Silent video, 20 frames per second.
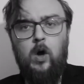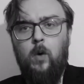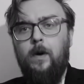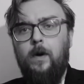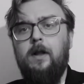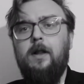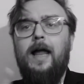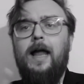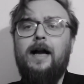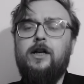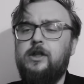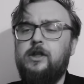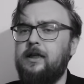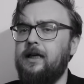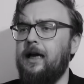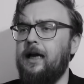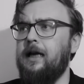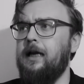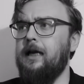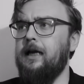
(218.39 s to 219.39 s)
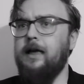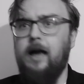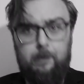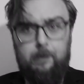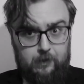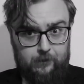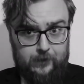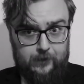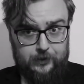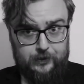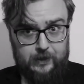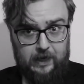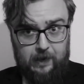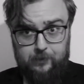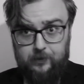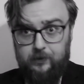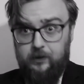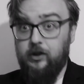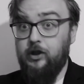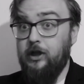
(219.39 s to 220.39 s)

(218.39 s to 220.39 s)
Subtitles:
Well, actually a couple of things happened.